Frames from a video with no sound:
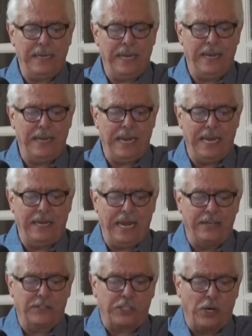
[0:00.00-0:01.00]
and,
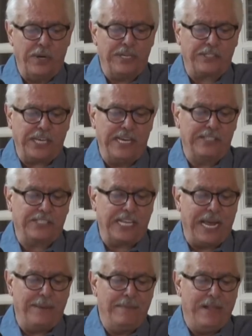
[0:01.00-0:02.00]
and so it says
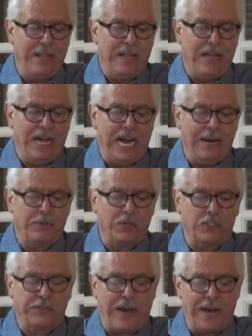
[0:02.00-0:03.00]
that I am
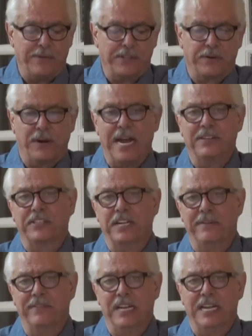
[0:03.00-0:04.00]
crucified with Christ,
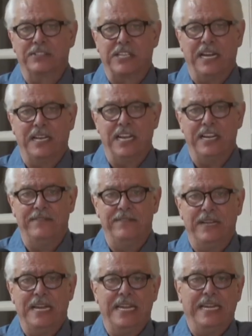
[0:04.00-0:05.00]
nevertheless I live,
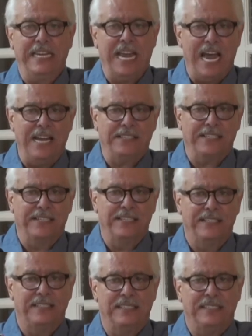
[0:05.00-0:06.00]
yet
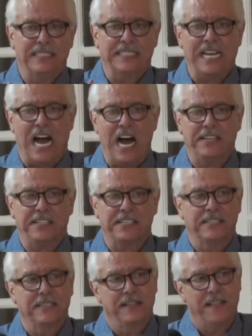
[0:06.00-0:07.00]
not
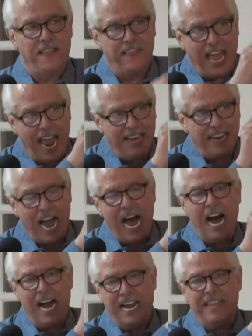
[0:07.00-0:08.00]
that
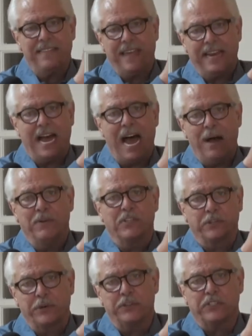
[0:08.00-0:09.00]
I that I
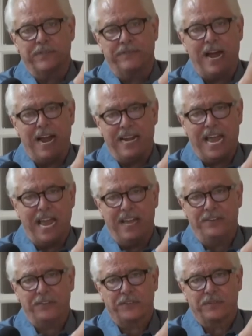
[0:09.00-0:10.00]
was crucified
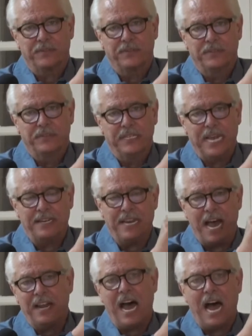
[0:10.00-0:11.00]
as, yet
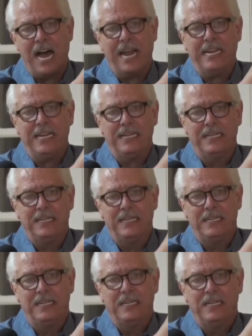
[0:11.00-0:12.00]
not I,
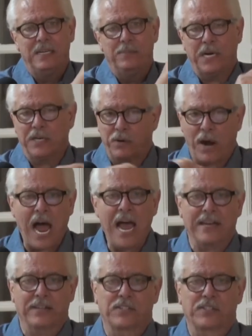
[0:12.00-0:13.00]
but
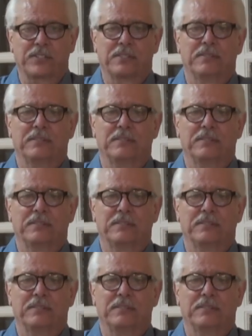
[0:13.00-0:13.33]
Christ.